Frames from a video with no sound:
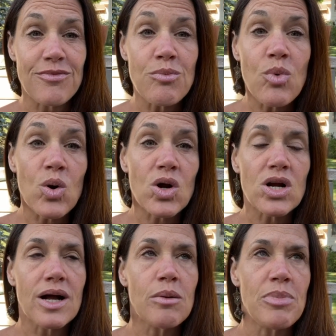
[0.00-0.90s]

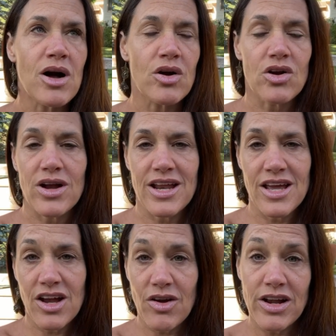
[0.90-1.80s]
more about
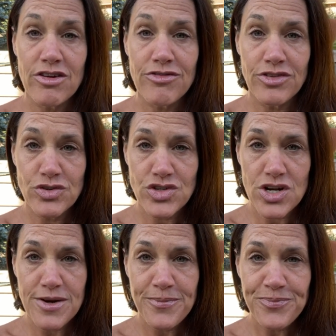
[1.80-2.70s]
creating a greater future